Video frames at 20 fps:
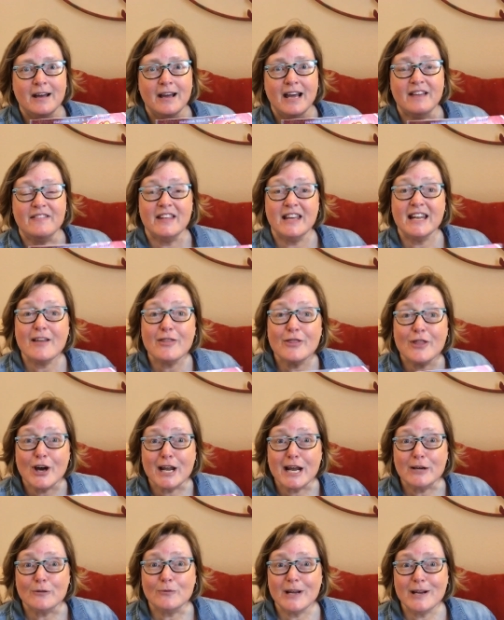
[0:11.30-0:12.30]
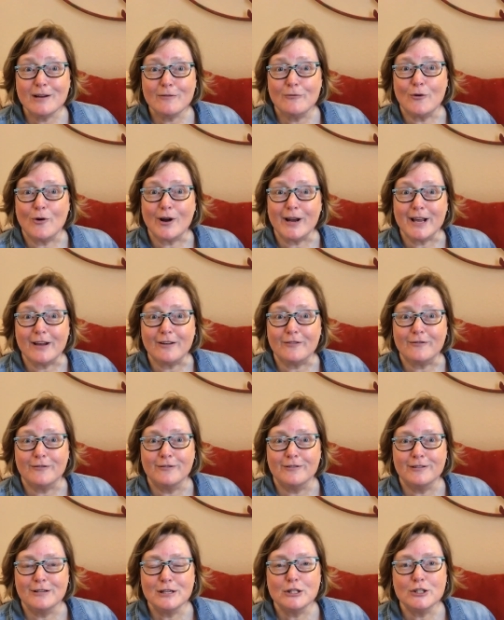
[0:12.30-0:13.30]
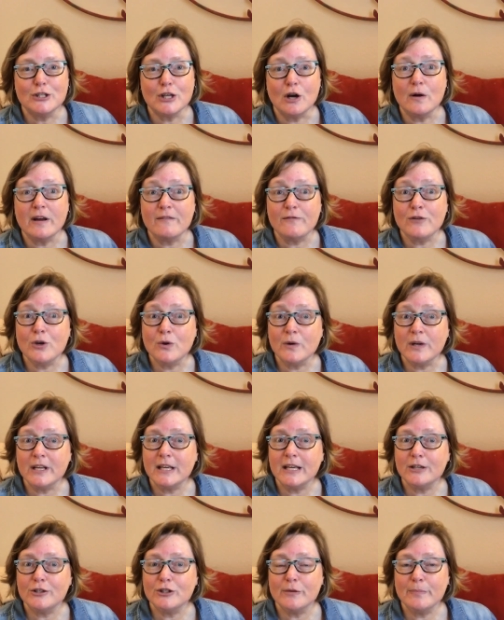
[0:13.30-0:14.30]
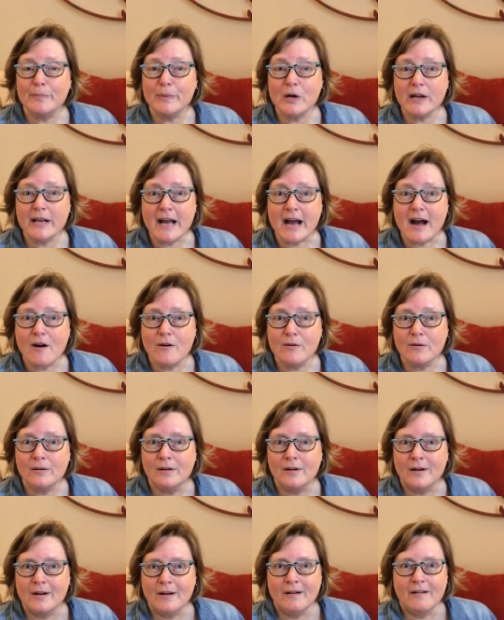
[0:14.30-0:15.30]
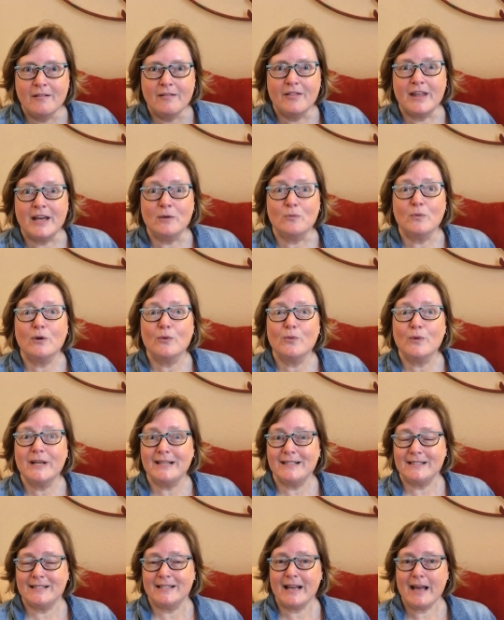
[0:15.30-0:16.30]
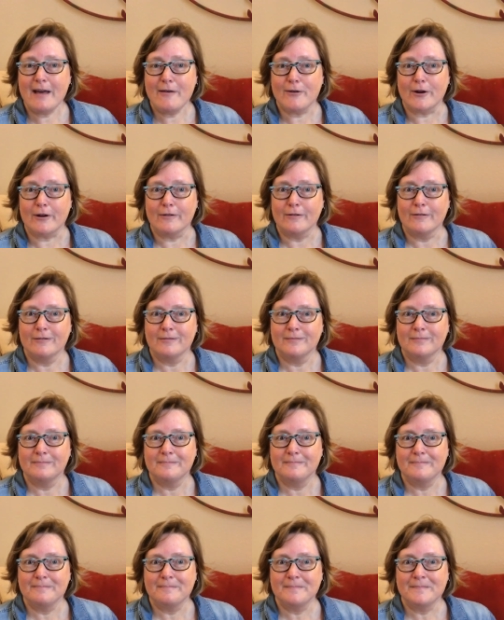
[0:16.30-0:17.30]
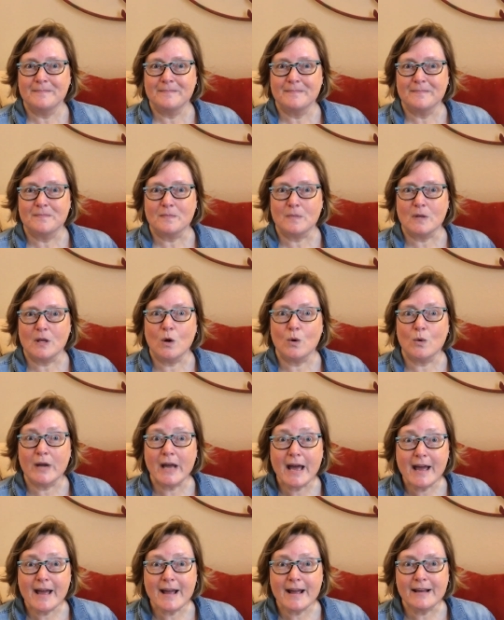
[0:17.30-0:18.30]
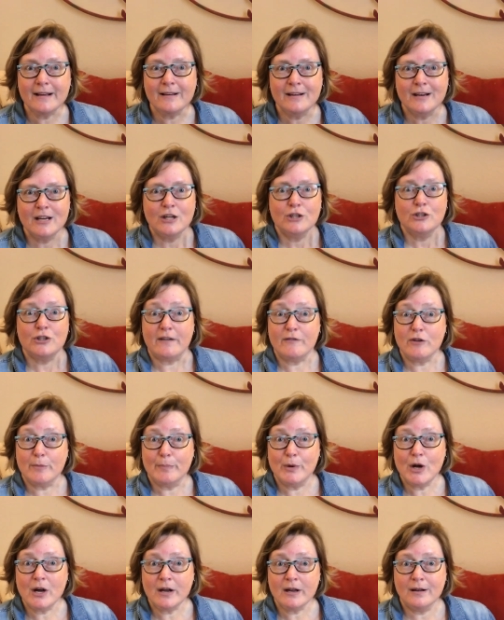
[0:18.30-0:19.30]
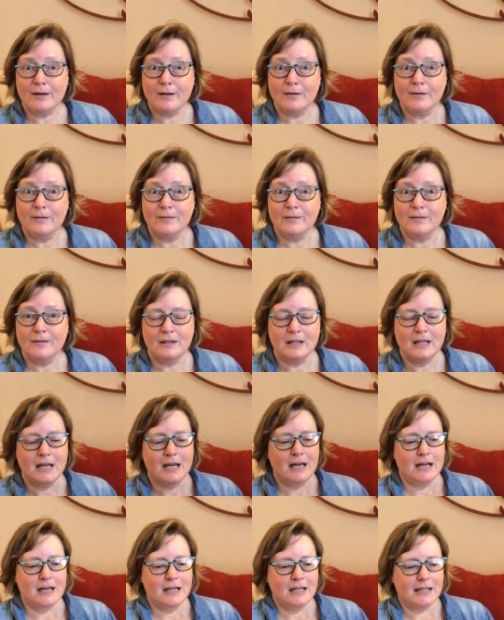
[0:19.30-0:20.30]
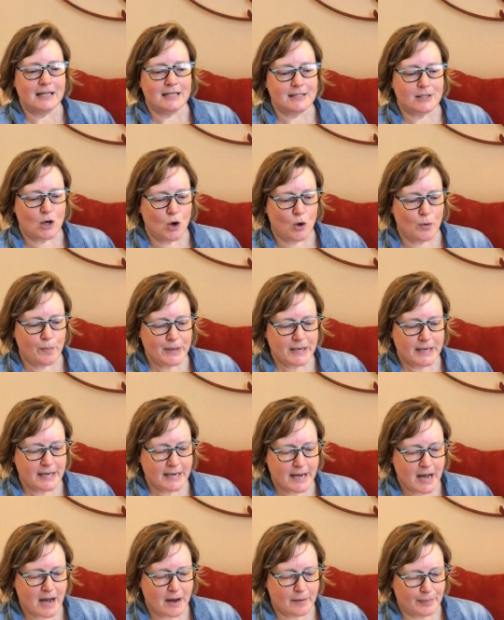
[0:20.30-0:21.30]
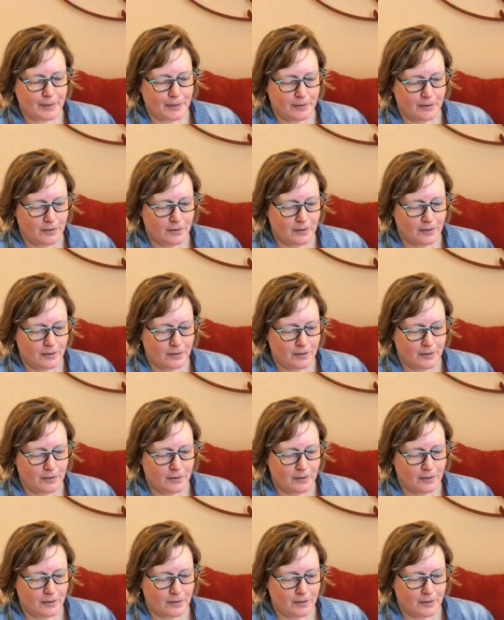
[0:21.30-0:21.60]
And then I thought I'd read it for you. So if you can get your book out, then we'll read it together. Okay, do you have your book? Let's open it up.